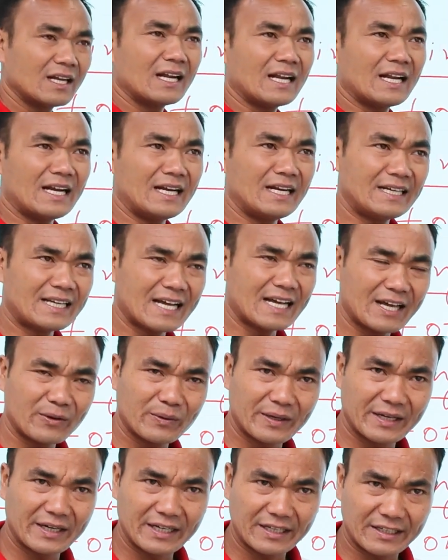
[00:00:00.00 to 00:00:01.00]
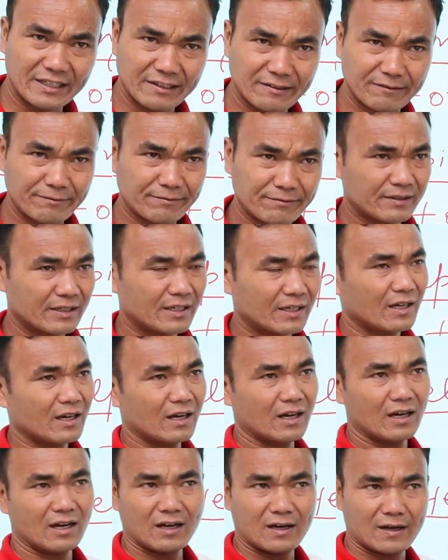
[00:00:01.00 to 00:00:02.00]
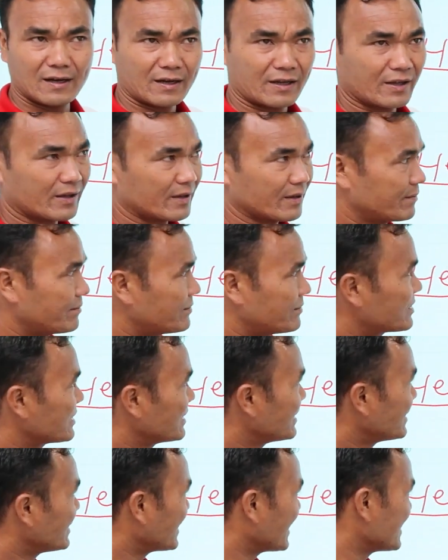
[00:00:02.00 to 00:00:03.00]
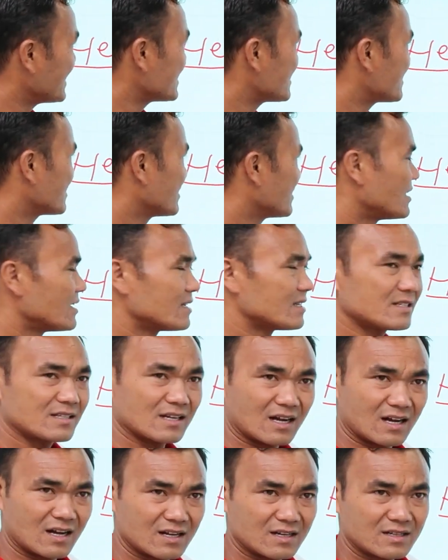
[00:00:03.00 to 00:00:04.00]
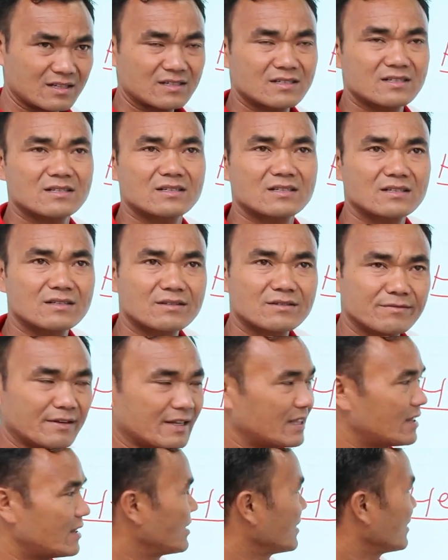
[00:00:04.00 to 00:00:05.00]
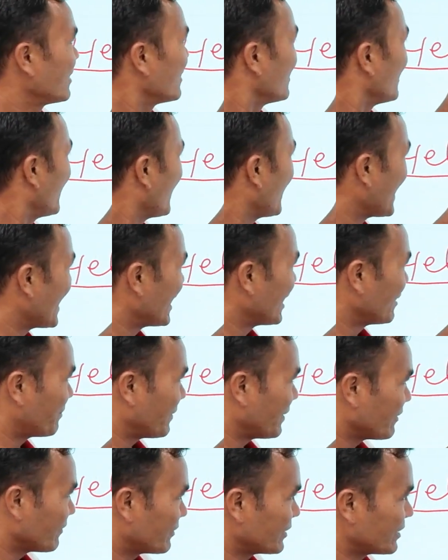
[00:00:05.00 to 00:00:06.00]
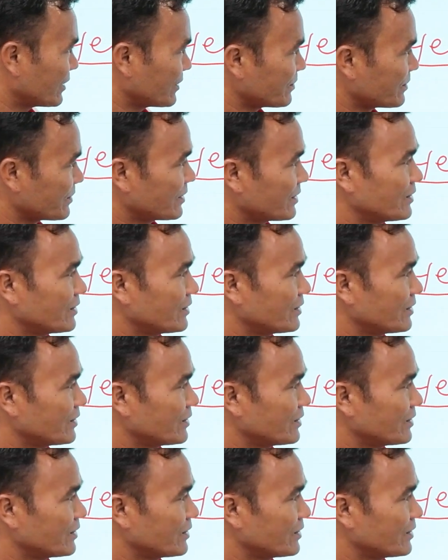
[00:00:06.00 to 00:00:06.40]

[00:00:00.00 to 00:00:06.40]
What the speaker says: interrogative sentence starts with helping verb.